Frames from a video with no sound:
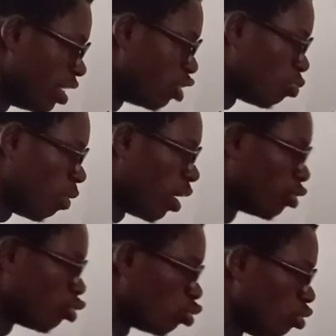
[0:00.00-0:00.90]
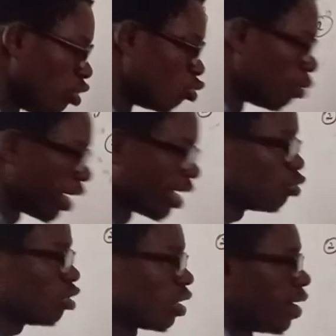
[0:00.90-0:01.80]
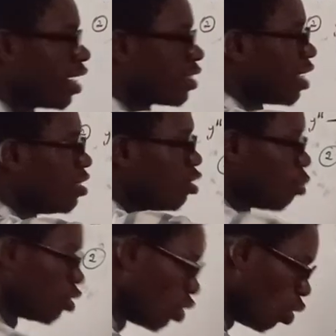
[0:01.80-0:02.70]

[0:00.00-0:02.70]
raised power 2 into bracket. What's our x at this point?